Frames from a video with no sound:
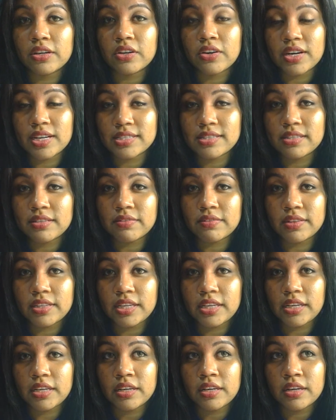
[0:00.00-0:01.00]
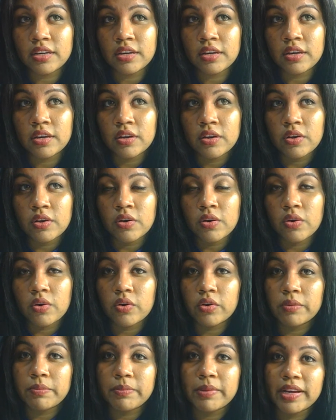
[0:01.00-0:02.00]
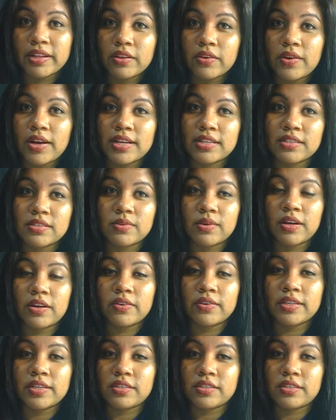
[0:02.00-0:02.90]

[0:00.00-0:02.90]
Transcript: aggressively or mellow as well.